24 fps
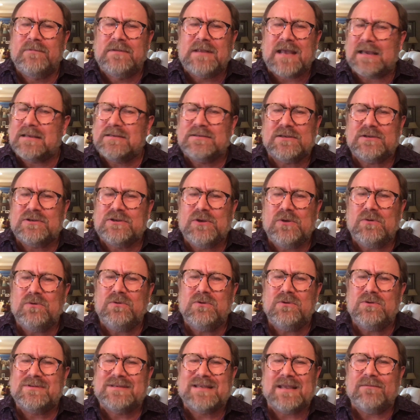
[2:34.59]
Texas
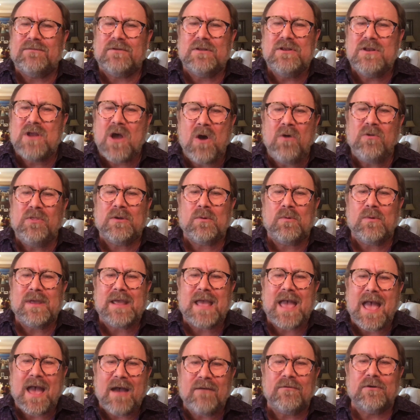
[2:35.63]
UUs even know that we
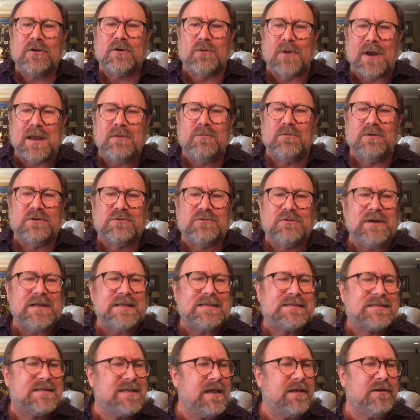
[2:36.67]
have a great retreat
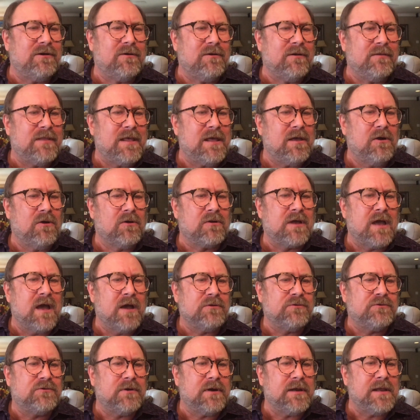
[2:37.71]
center in the Hill
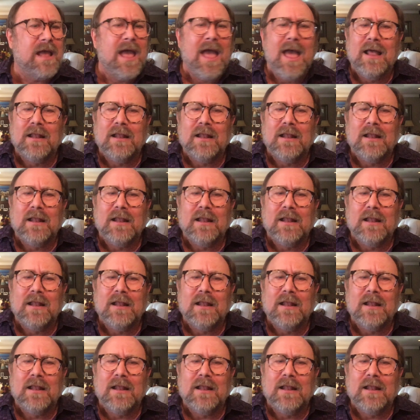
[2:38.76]
Country,